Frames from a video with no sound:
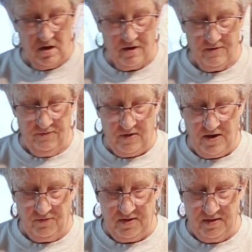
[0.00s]
of
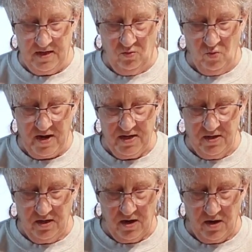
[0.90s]
everything ready
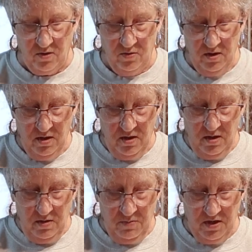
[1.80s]
to go
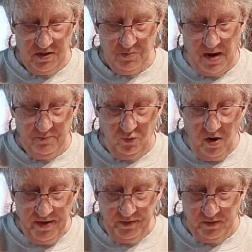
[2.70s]
because my
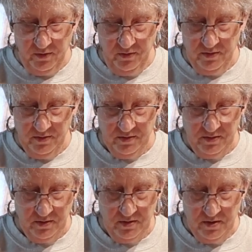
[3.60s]
brother
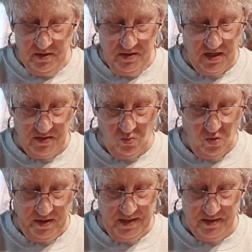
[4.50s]
doesn't
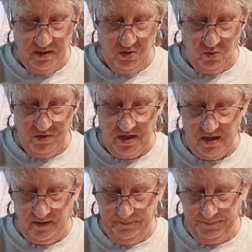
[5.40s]
want his in a tortilla.